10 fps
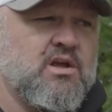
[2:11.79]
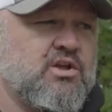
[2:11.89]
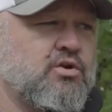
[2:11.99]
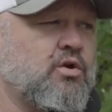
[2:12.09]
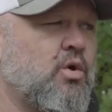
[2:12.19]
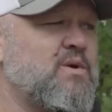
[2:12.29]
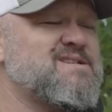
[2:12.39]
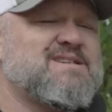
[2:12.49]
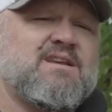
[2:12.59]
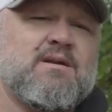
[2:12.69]
You don't
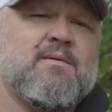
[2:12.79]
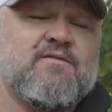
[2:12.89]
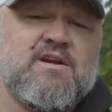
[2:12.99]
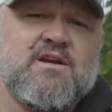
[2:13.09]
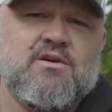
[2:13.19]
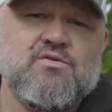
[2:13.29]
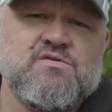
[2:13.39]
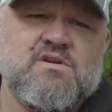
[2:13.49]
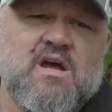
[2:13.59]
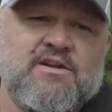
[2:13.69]
always see it in my
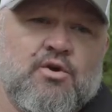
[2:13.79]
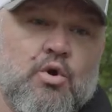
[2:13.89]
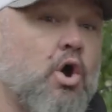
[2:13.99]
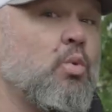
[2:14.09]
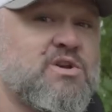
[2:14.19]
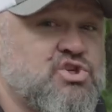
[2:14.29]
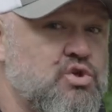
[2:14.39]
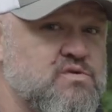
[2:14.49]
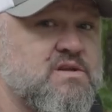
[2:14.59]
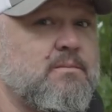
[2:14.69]
videos. I don't always
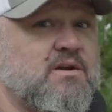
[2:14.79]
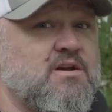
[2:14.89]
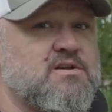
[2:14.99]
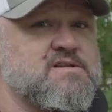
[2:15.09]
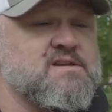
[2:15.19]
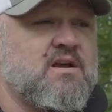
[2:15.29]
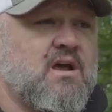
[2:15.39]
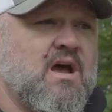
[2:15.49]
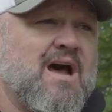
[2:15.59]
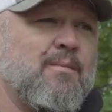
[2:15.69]
use it because
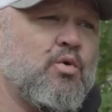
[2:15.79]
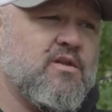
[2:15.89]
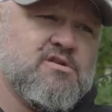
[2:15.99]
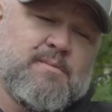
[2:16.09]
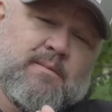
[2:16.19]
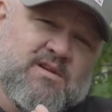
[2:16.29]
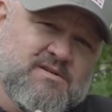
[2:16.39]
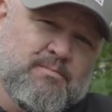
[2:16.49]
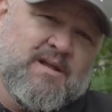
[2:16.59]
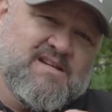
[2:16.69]
I'm one of those people
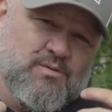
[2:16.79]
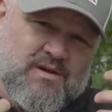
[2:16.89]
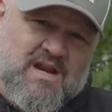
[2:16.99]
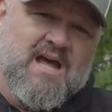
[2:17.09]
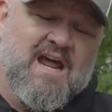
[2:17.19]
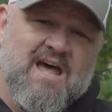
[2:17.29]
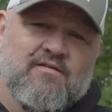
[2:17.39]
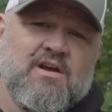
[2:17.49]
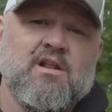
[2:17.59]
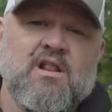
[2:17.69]
that's blessed with not
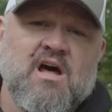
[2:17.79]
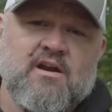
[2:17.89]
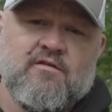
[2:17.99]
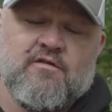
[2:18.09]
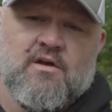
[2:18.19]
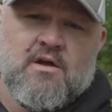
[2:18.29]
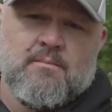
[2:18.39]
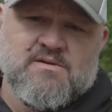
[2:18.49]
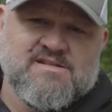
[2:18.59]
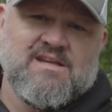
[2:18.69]
having a lot of
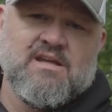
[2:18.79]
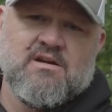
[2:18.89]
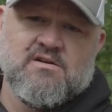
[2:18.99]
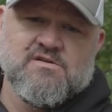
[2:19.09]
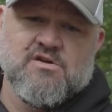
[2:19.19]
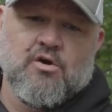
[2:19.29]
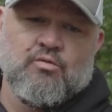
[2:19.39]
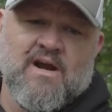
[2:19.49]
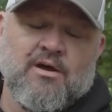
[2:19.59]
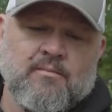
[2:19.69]
mosquitoes
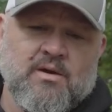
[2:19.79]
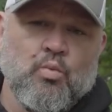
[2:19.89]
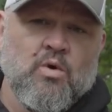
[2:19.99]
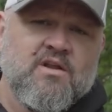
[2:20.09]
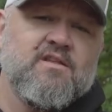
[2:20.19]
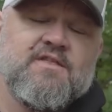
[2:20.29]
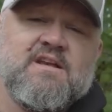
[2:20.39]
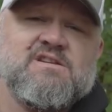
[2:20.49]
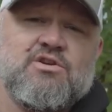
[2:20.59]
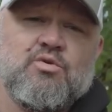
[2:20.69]
around me. One of the
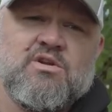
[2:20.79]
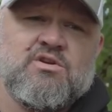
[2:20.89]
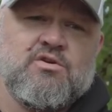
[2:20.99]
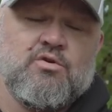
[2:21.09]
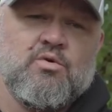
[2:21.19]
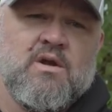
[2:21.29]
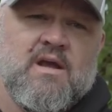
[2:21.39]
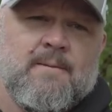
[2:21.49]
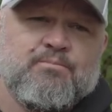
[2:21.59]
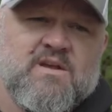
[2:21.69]
things that you can do
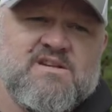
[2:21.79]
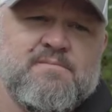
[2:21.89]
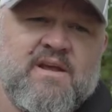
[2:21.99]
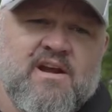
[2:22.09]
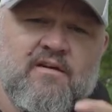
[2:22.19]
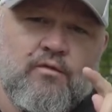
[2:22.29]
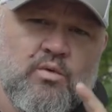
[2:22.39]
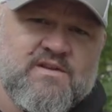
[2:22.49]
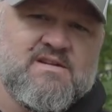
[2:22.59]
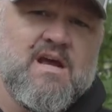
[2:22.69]
is be careful
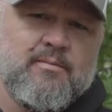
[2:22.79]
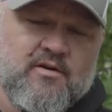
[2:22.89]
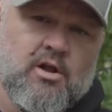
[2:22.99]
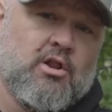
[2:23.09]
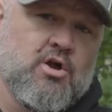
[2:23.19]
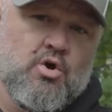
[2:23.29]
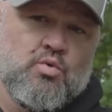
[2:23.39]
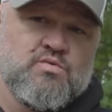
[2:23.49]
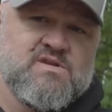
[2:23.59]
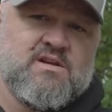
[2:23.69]
with the type of
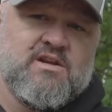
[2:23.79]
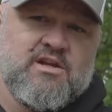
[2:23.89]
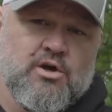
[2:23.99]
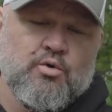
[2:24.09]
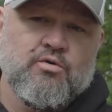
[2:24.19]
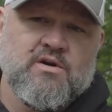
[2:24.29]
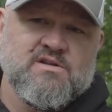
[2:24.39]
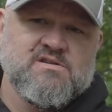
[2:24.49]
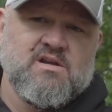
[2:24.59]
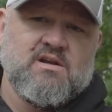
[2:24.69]
colognes and
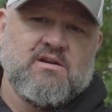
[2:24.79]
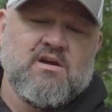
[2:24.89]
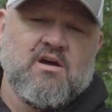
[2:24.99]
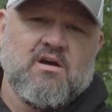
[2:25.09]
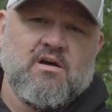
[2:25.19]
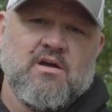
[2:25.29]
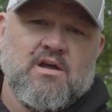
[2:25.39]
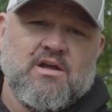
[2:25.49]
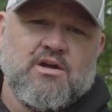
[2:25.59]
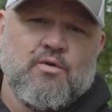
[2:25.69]
deodorants and uh,
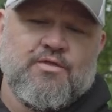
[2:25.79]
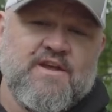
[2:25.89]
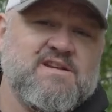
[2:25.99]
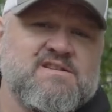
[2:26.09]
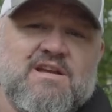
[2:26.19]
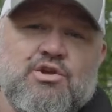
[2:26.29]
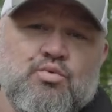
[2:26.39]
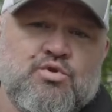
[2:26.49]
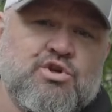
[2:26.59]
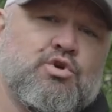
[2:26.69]
you know things that
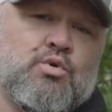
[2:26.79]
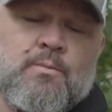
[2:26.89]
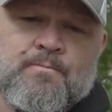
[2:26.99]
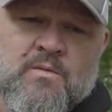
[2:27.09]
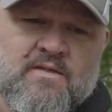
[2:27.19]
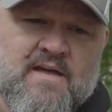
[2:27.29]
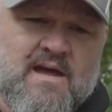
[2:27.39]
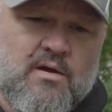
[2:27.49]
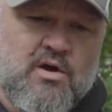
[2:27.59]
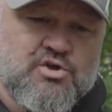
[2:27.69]
you do
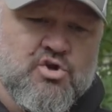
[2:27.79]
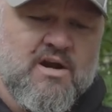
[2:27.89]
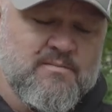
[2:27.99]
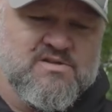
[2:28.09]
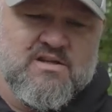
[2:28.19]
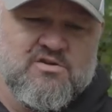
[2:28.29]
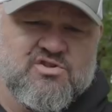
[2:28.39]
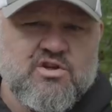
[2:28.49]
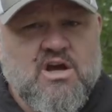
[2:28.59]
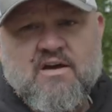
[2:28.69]
that attract mosquitoes
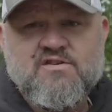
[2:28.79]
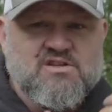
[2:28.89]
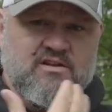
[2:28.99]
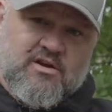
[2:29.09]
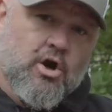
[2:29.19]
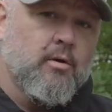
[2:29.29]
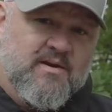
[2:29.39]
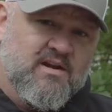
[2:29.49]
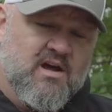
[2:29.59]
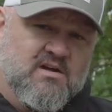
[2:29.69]
to you. Obviously, the
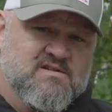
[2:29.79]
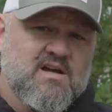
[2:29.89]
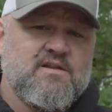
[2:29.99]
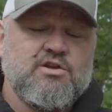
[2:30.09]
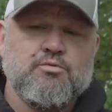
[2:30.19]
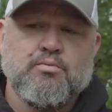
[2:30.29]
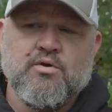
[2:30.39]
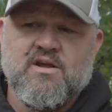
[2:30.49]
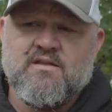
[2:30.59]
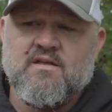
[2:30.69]
carbon dioxide that you
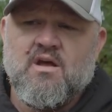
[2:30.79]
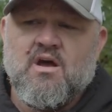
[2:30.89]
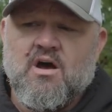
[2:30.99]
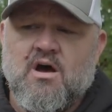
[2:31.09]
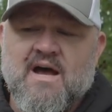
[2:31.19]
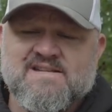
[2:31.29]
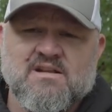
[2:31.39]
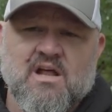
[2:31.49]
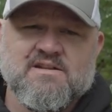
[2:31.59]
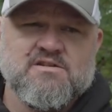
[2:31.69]
breathe uh, has a
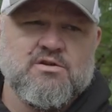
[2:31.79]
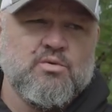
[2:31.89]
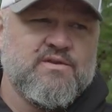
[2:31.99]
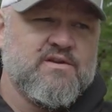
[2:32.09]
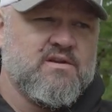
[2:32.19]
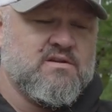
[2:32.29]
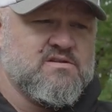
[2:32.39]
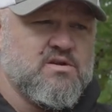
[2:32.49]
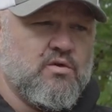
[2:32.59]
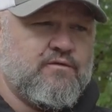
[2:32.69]
lot to do with it, and
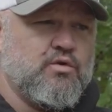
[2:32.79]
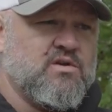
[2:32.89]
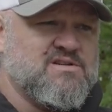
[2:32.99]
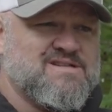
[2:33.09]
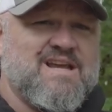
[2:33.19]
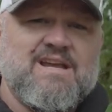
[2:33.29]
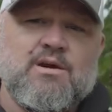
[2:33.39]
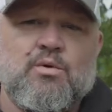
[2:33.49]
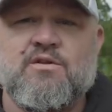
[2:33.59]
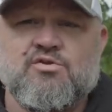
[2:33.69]
so if you can stay
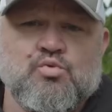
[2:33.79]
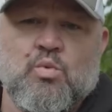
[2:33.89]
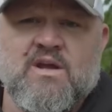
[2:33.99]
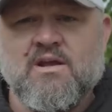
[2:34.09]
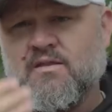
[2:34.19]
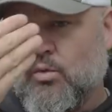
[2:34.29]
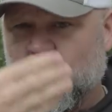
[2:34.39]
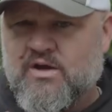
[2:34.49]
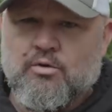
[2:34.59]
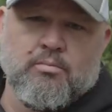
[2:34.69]
anywhere there's wind, the
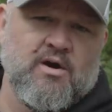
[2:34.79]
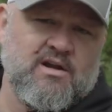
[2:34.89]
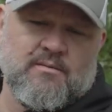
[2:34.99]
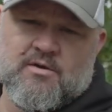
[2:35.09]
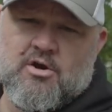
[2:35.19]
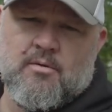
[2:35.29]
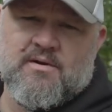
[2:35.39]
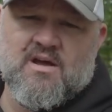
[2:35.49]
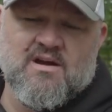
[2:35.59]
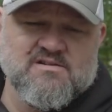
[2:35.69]
wind will break up the
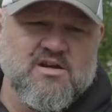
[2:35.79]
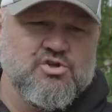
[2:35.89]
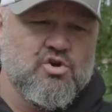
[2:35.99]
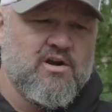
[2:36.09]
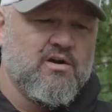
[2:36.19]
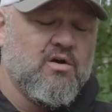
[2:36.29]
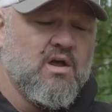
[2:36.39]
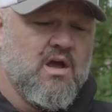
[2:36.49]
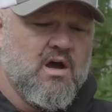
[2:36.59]
carbon dioxide trail.